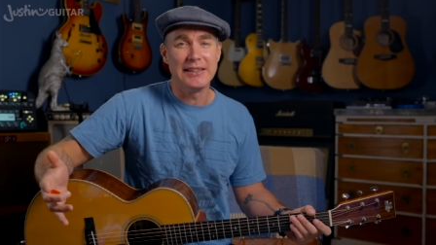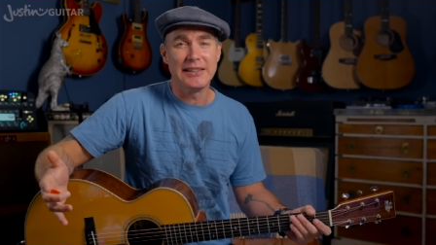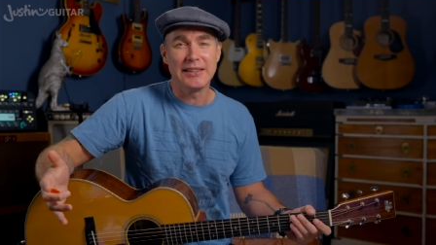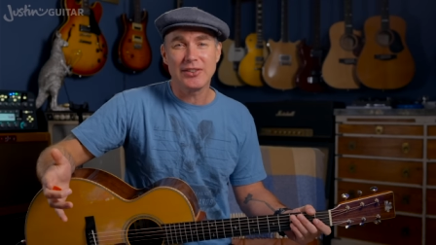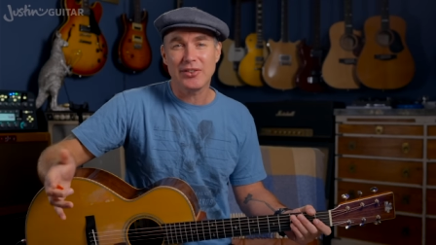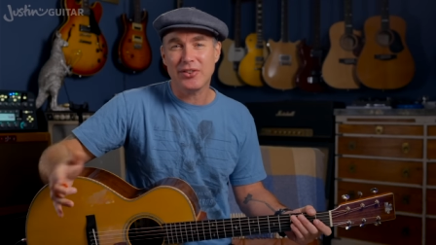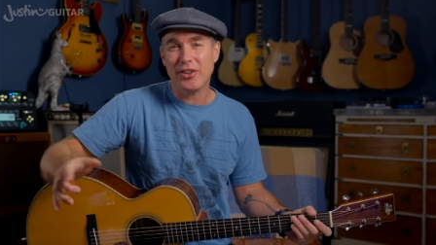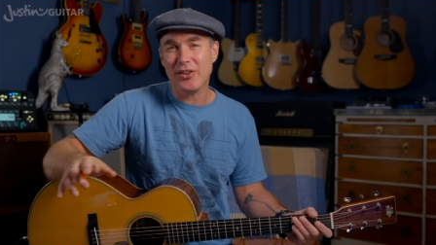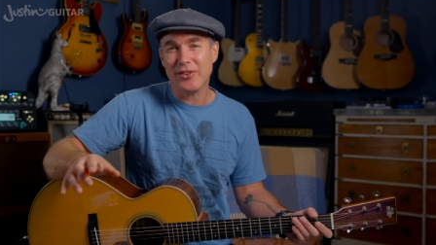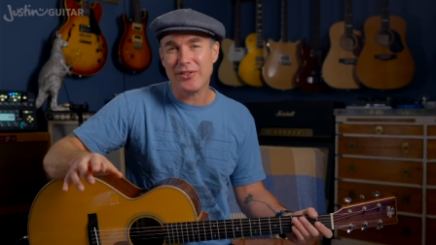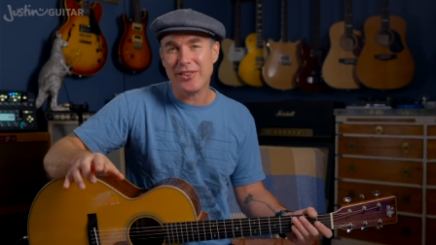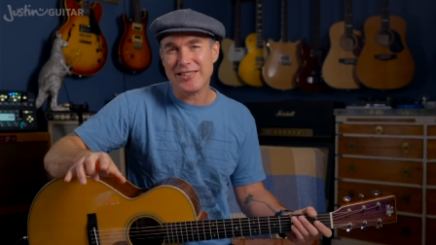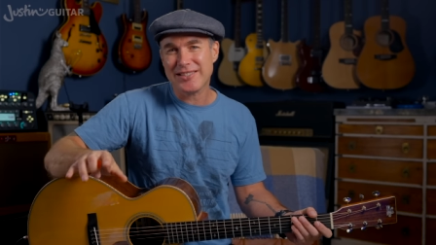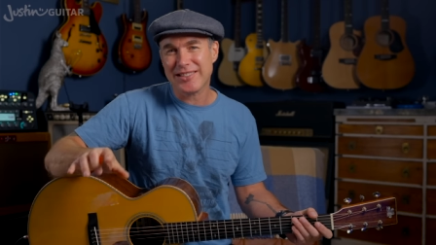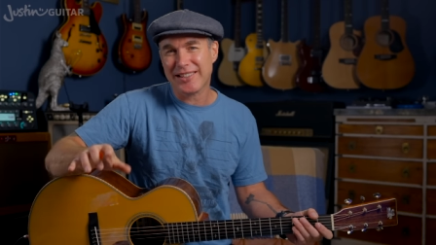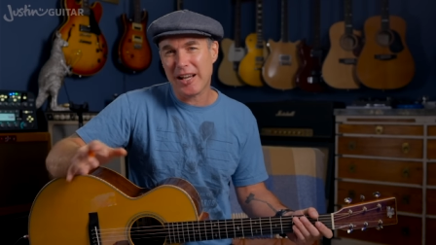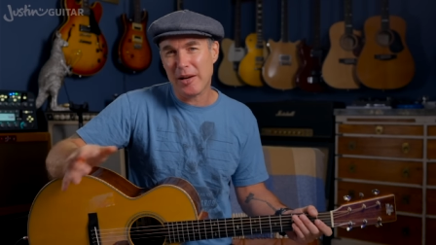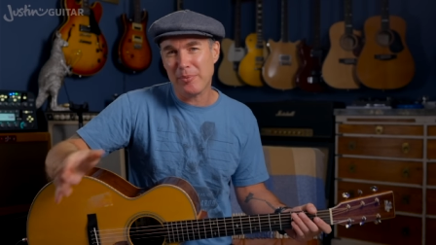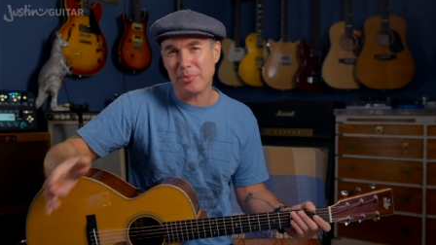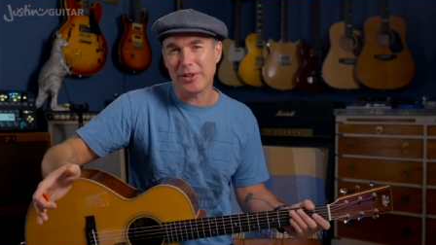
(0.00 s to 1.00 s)
So there's a
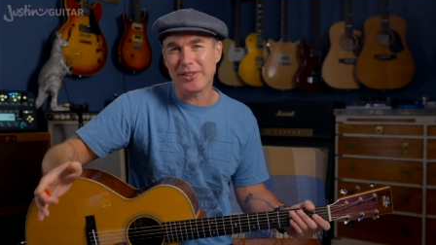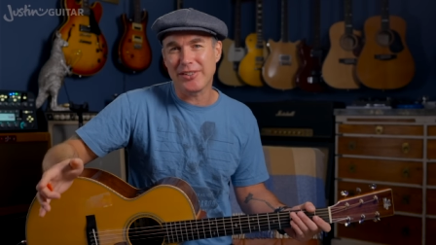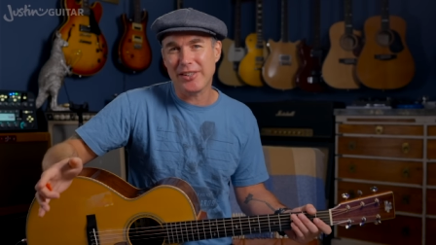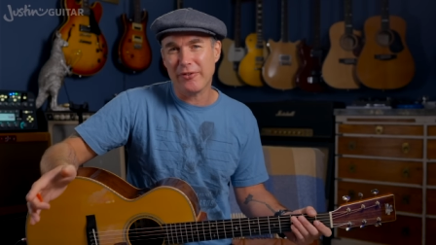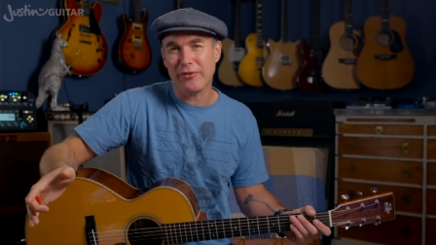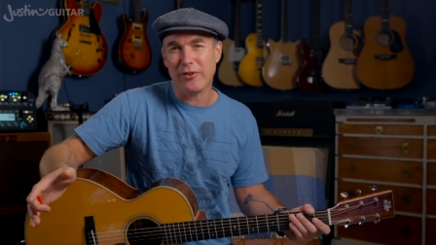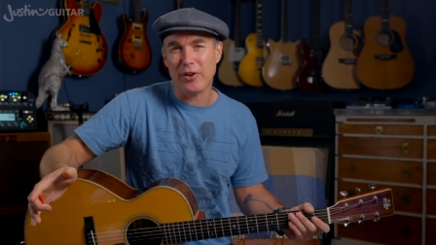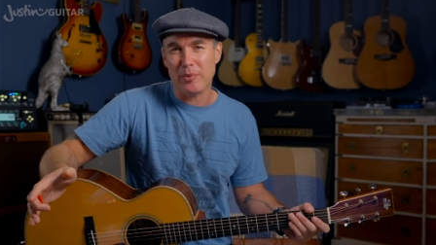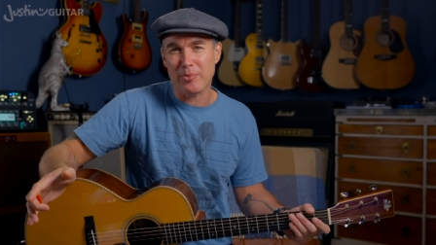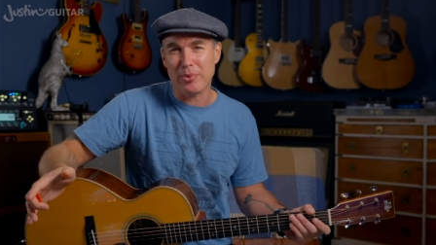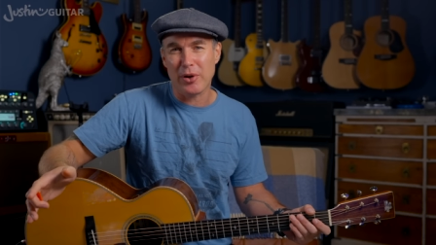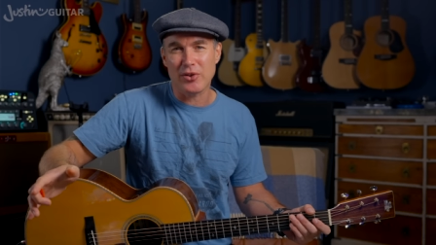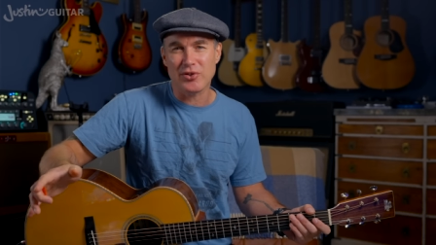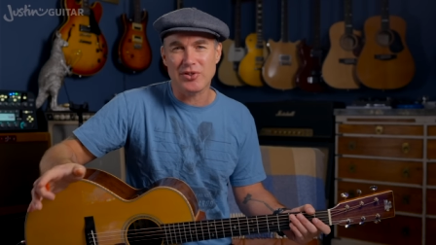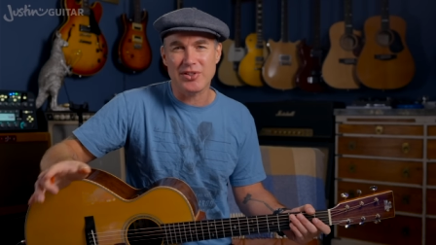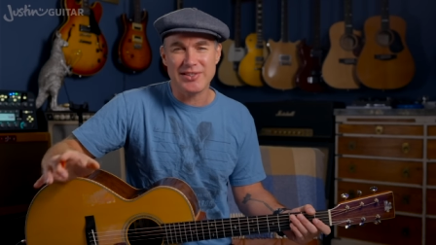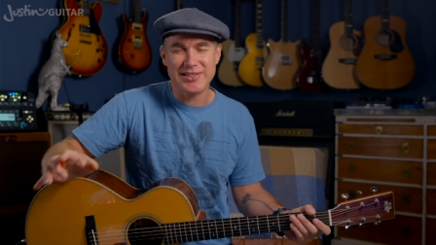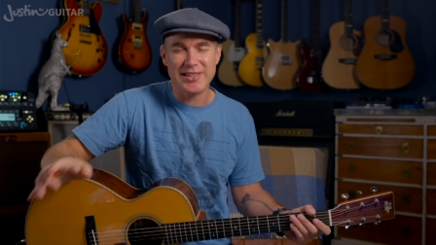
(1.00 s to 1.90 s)
couple of different approaches.